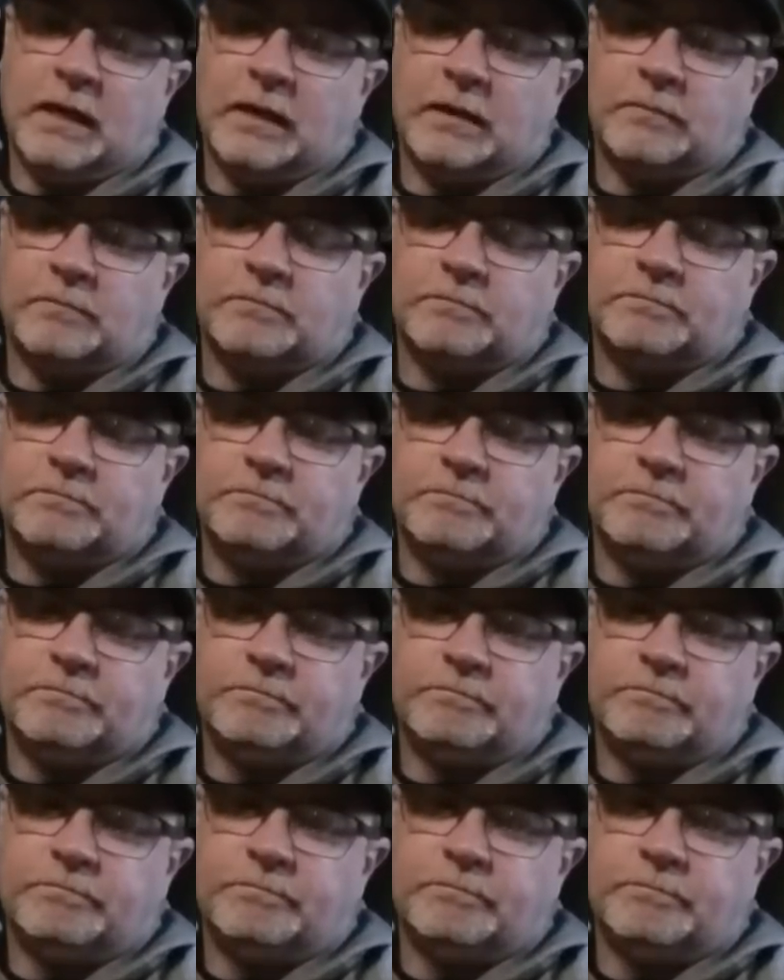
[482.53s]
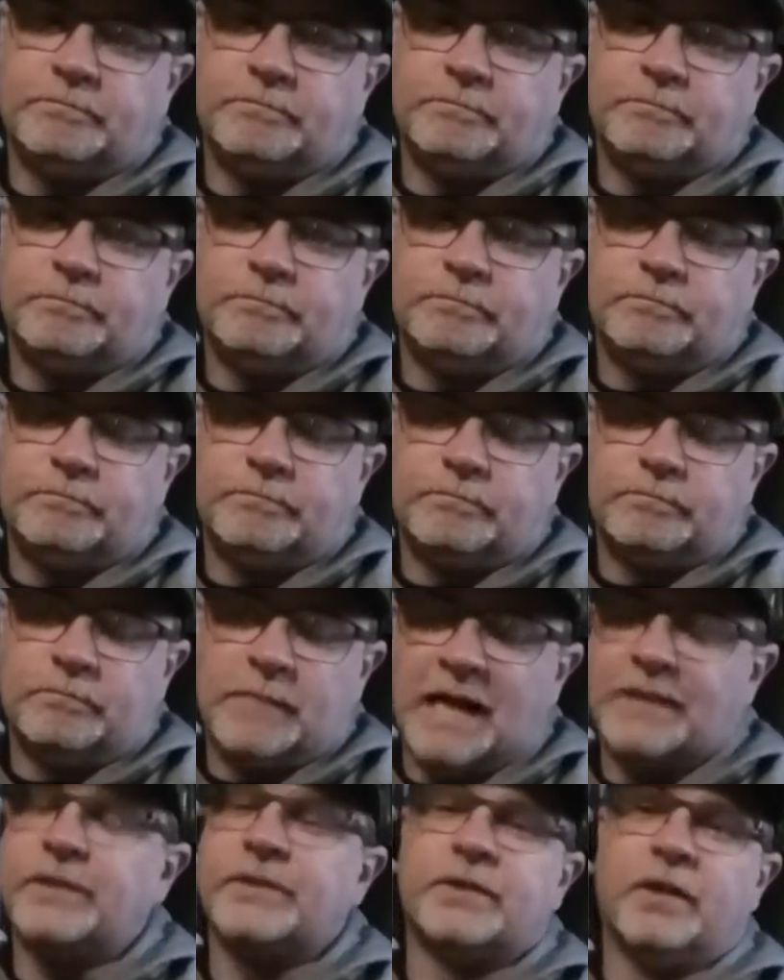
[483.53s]

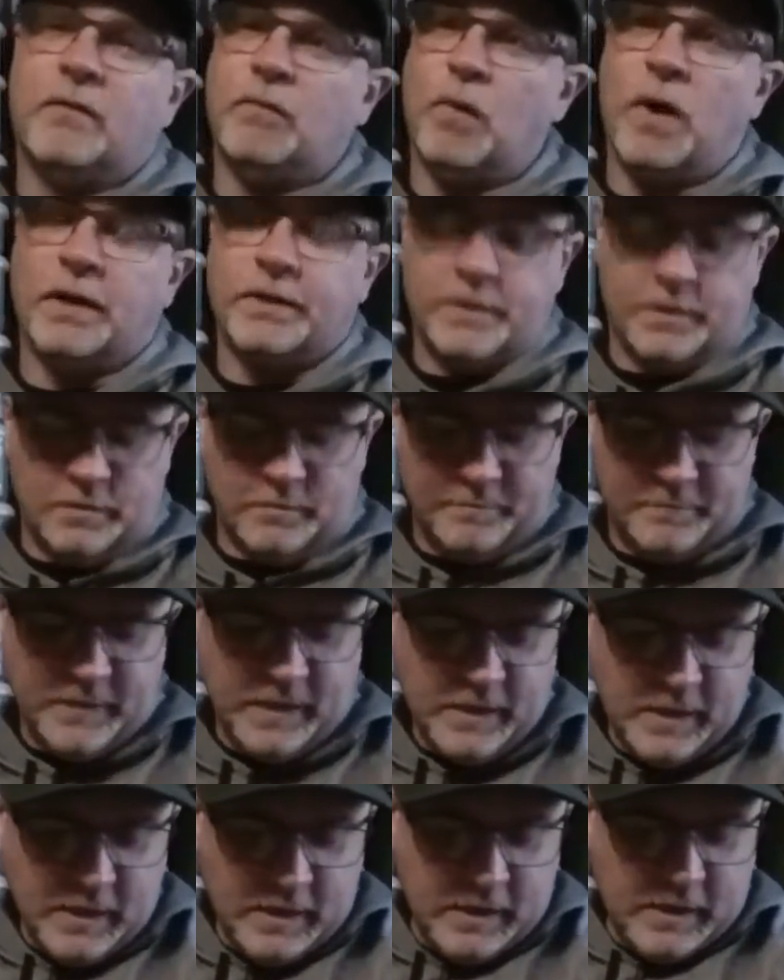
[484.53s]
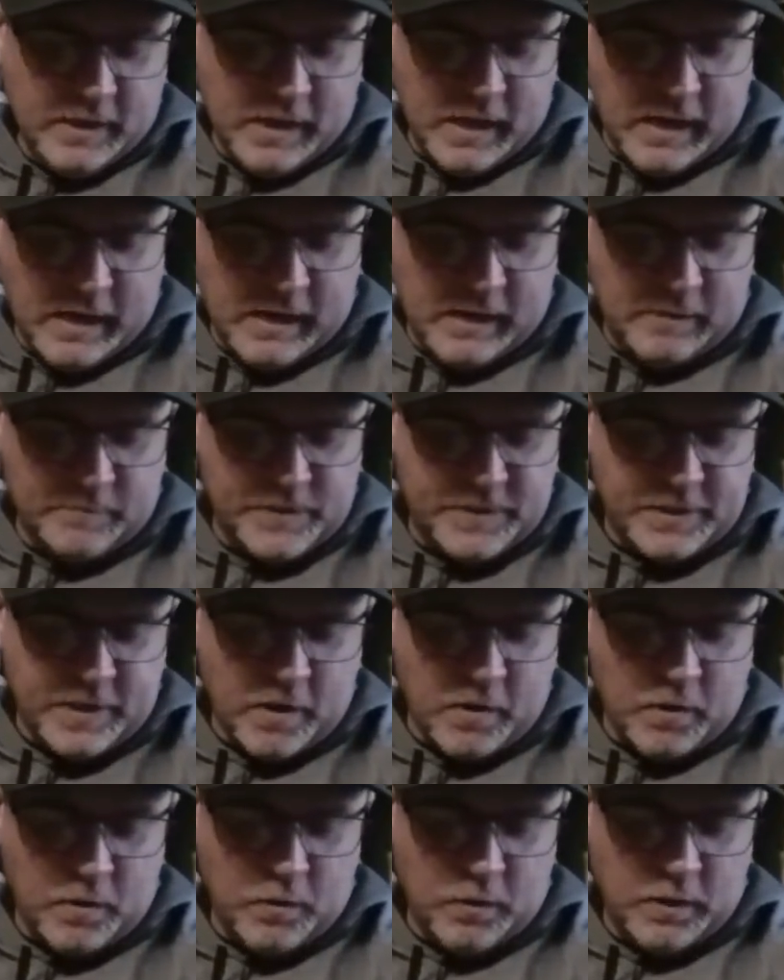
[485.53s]
I just love watching them.
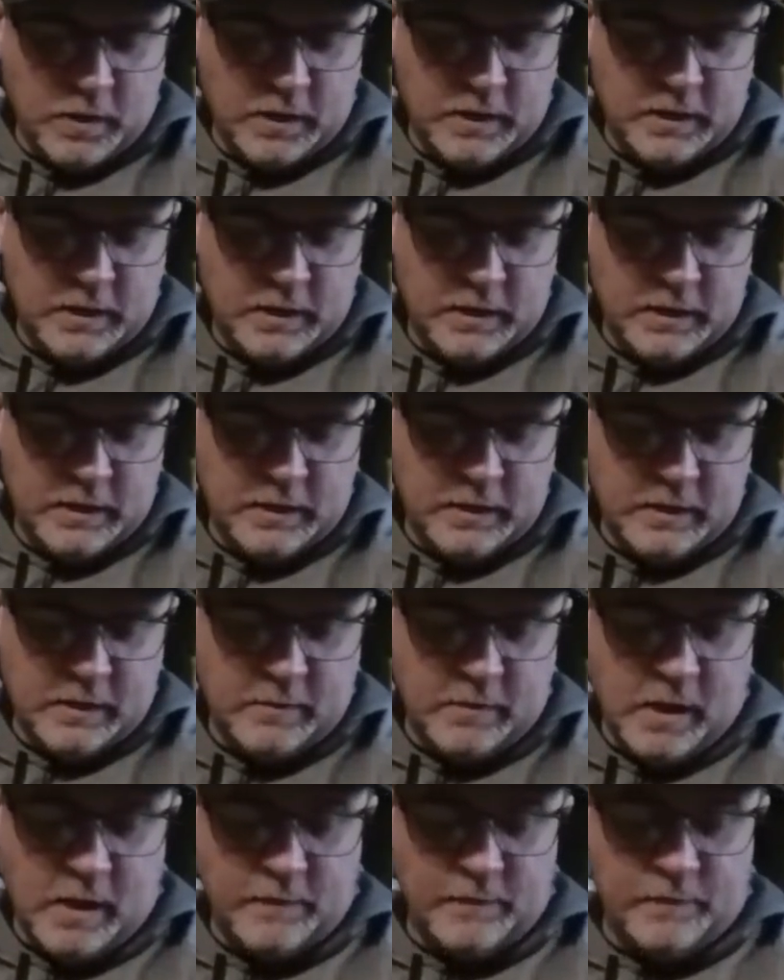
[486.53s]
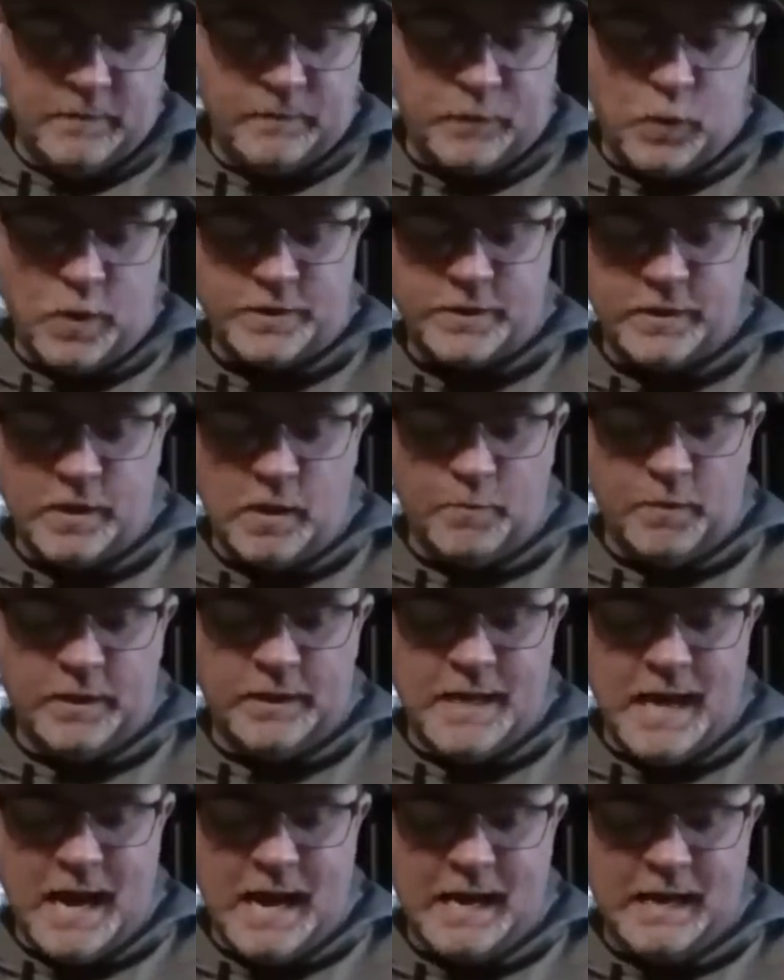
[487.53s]
So question number
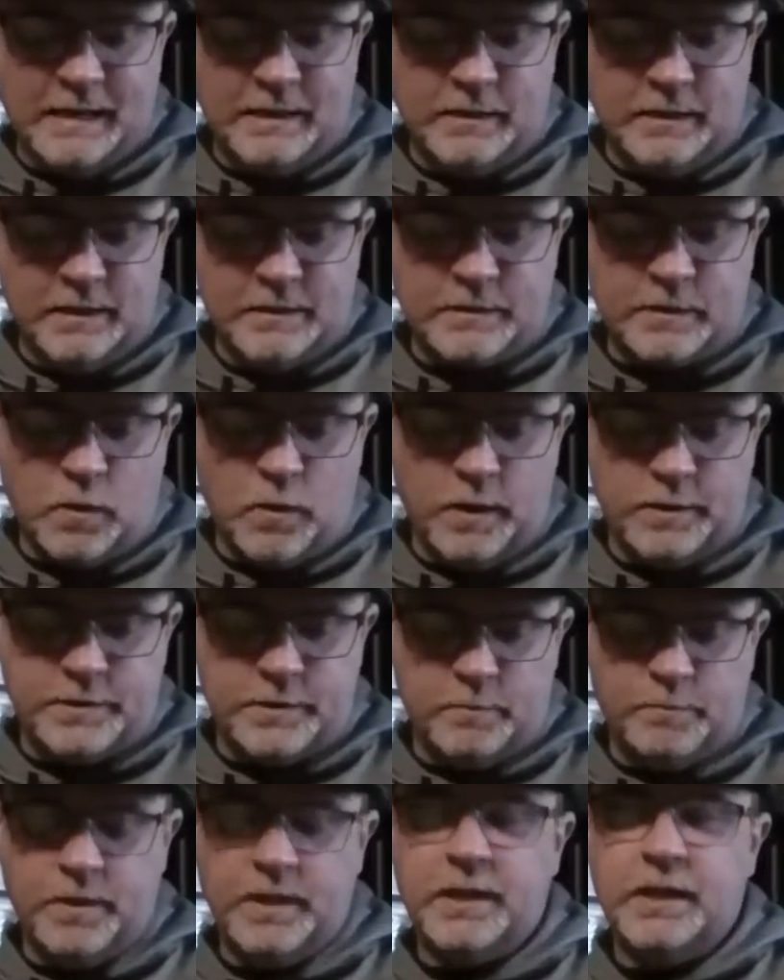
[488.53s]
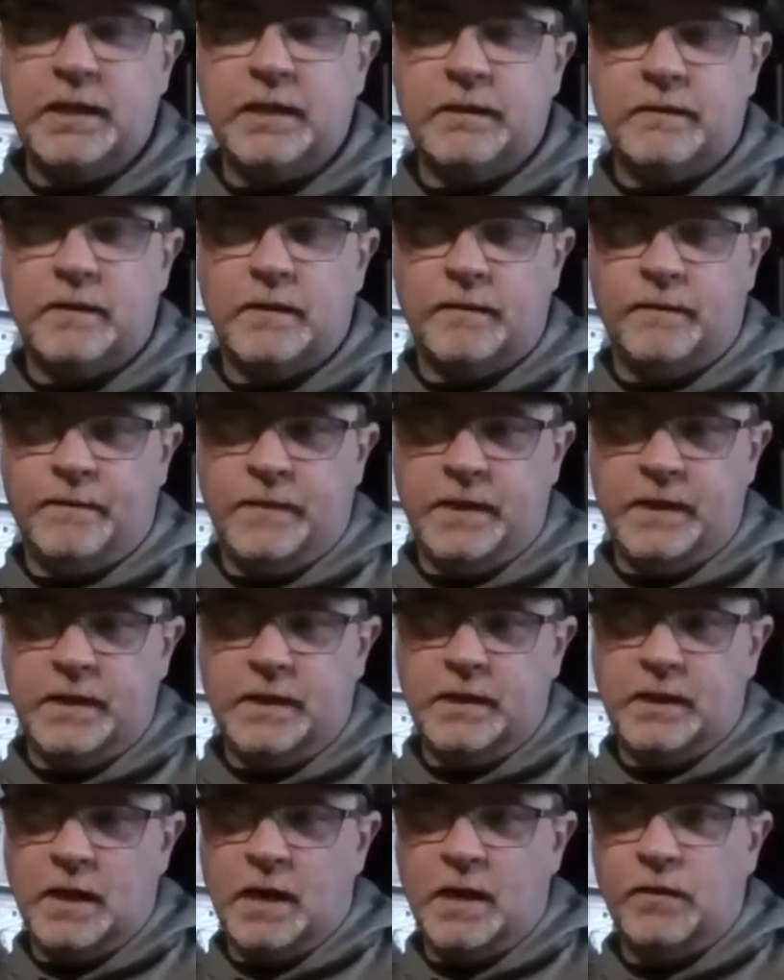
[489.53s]
9 is going to be
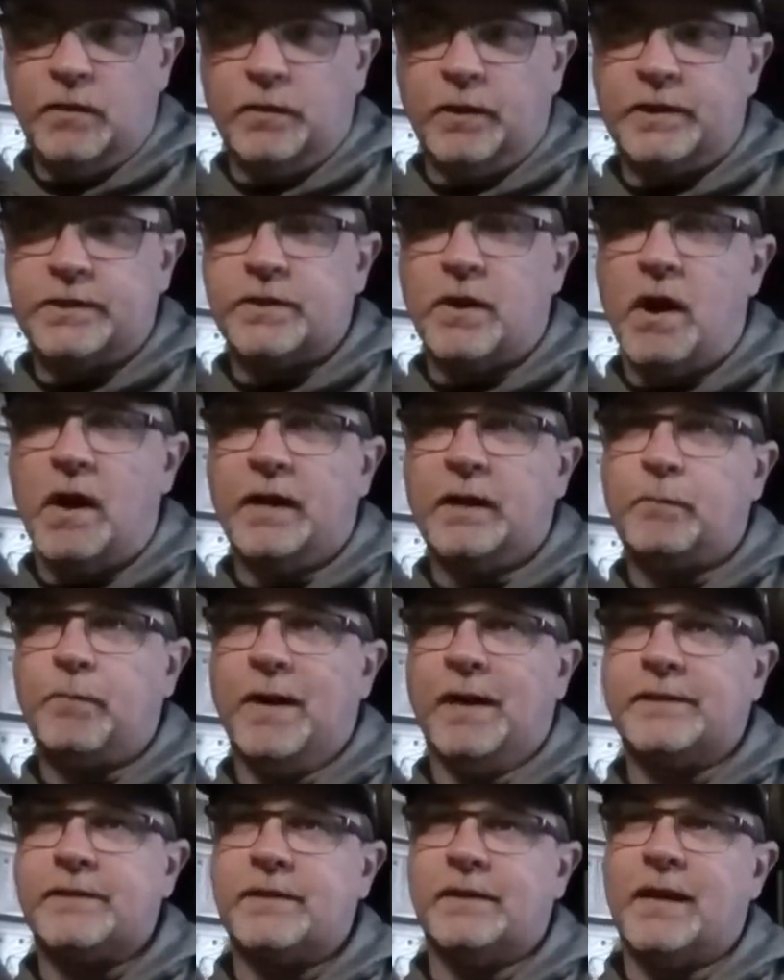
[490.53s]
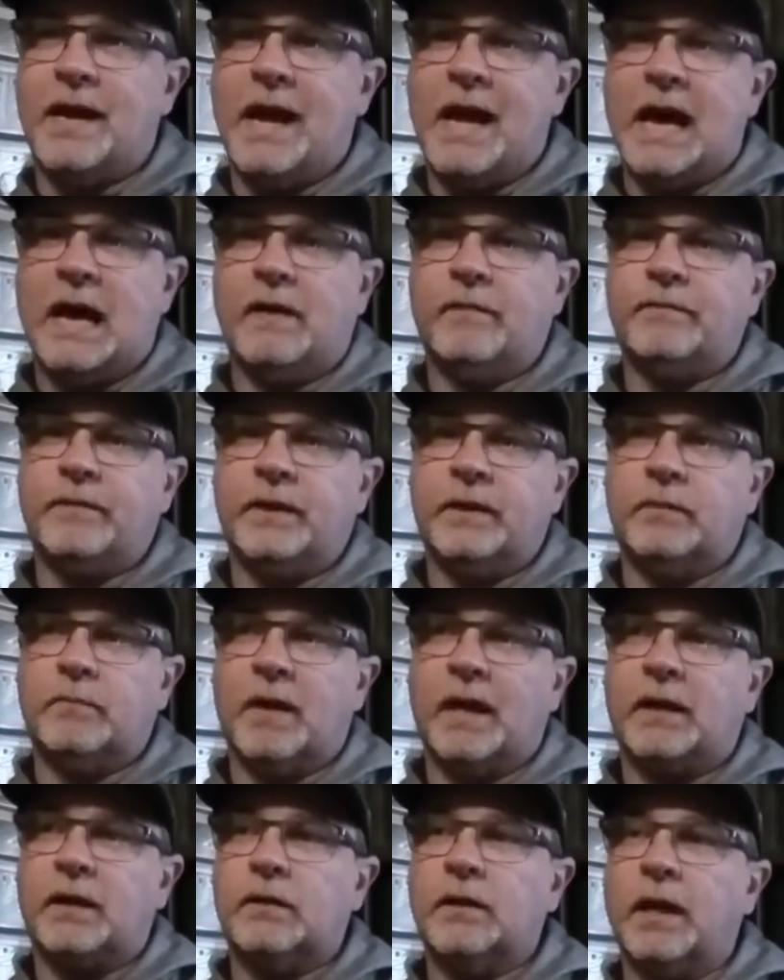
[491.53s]
the other exotic pets that I have in
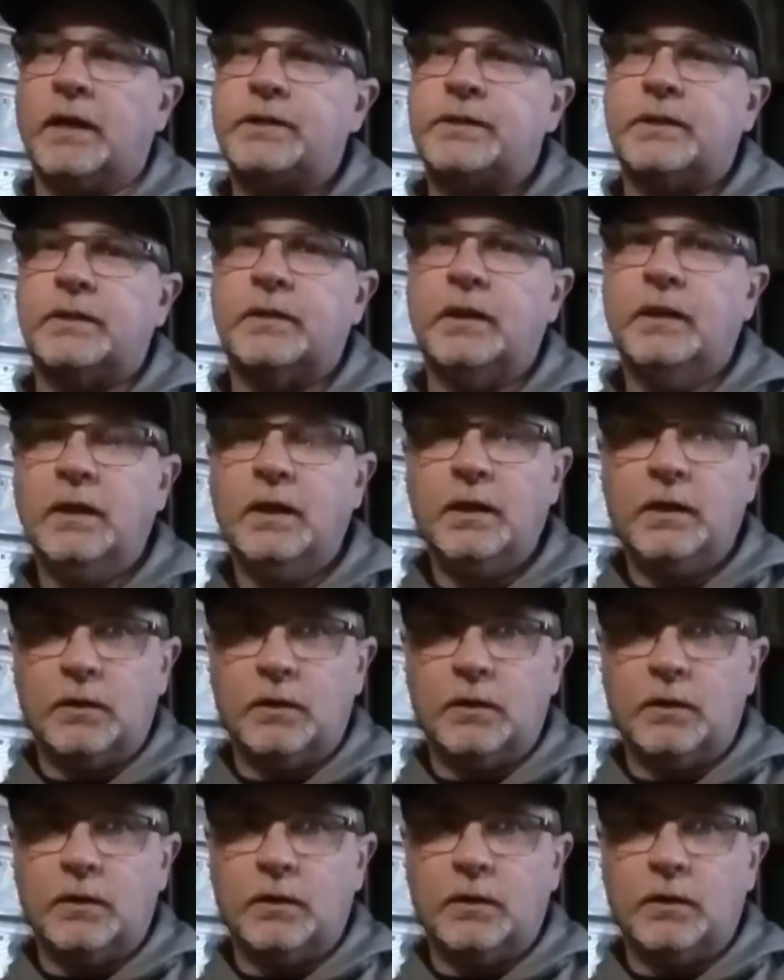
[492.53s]
my collection.